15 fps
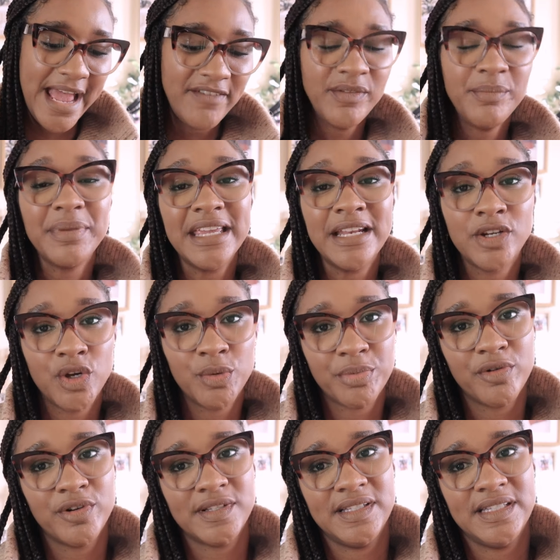Having been low
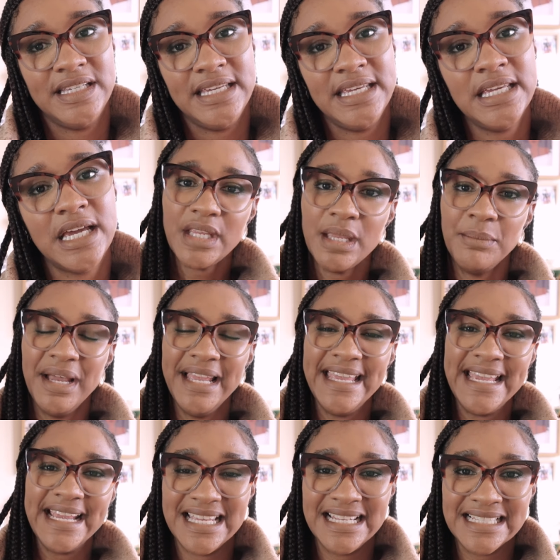porosity, my
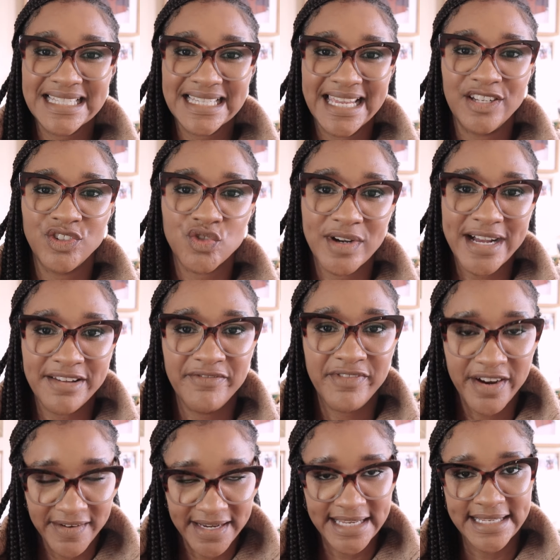hair tends to get dry
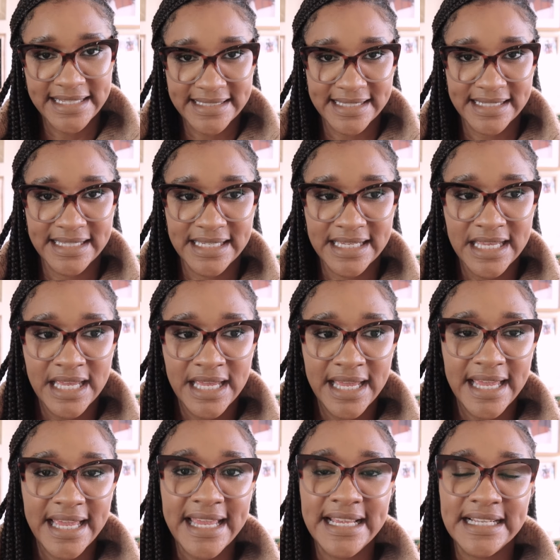very easily.
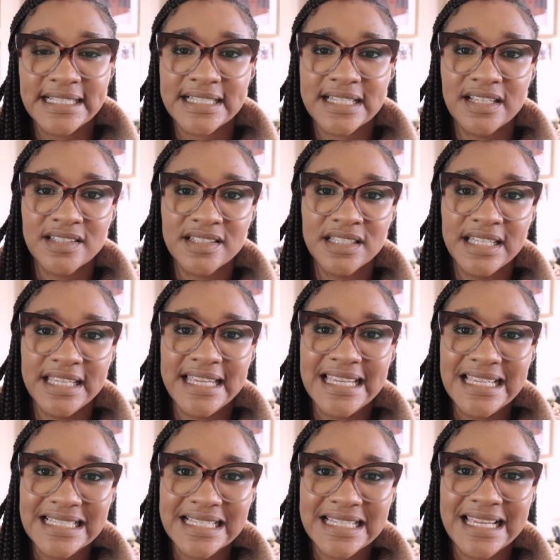It doesn't
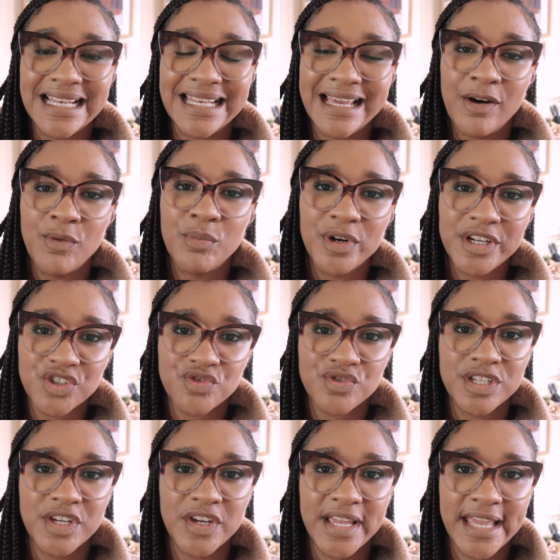easily allow moisture
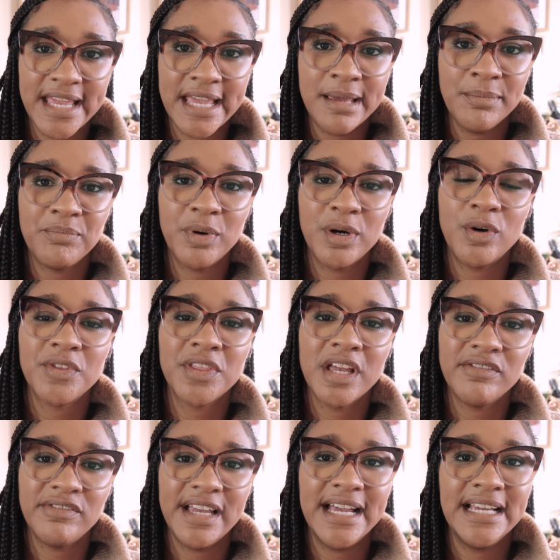in your hair, but on the
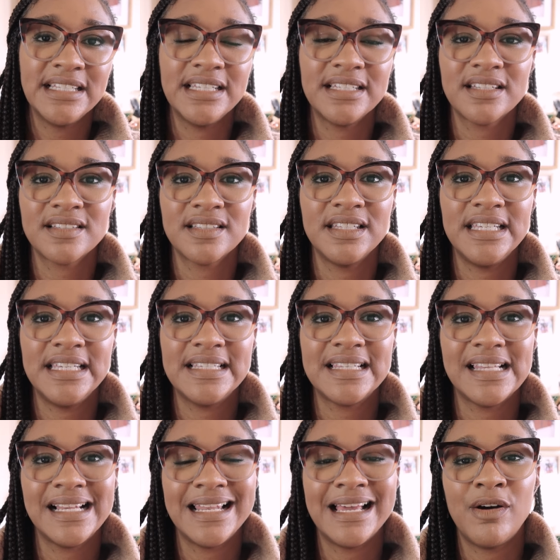other hand, it doesn't
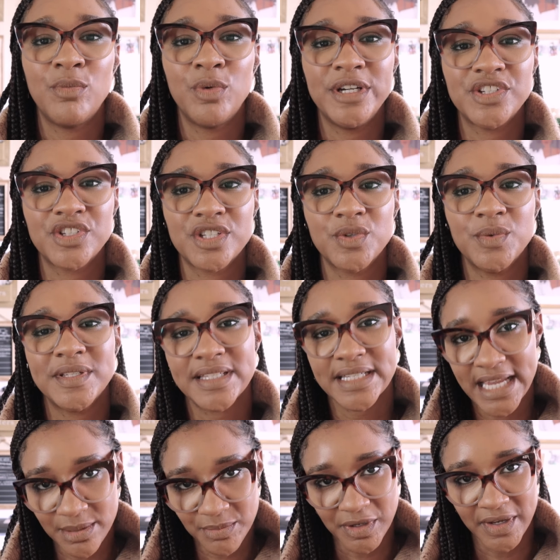easily allow moisture to
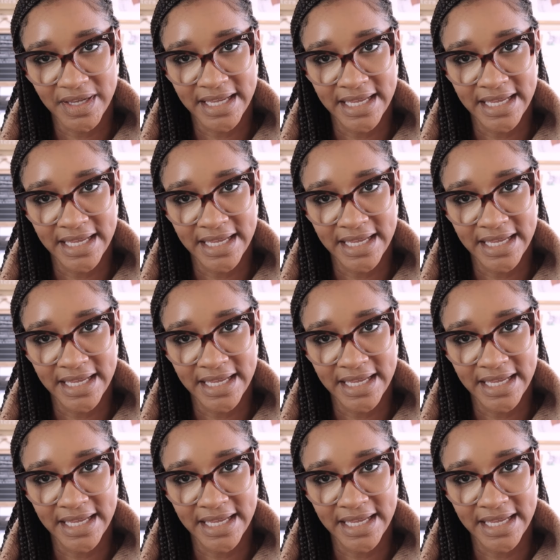escape your